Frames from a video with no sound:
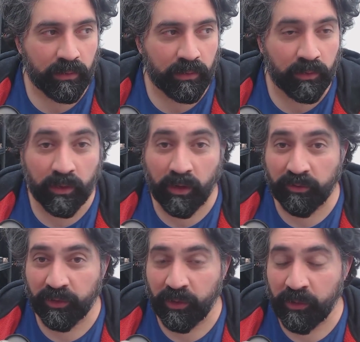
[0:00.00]
good
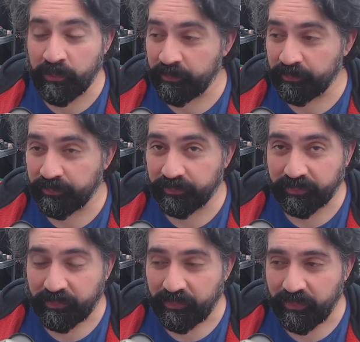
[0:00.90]
afternoon,
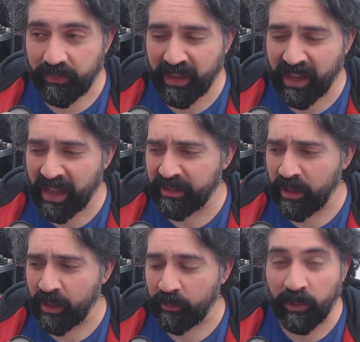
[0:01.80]
and
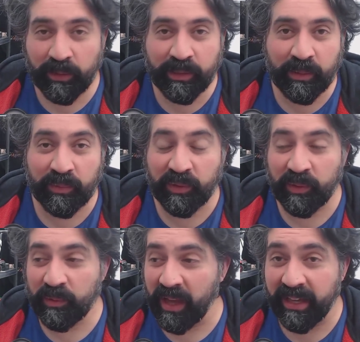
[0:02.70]
welcome
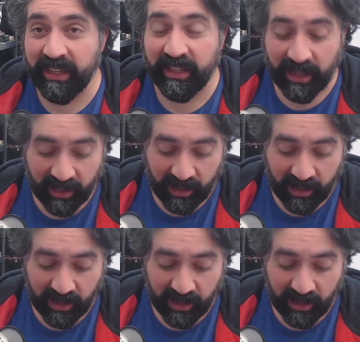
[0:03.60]
to a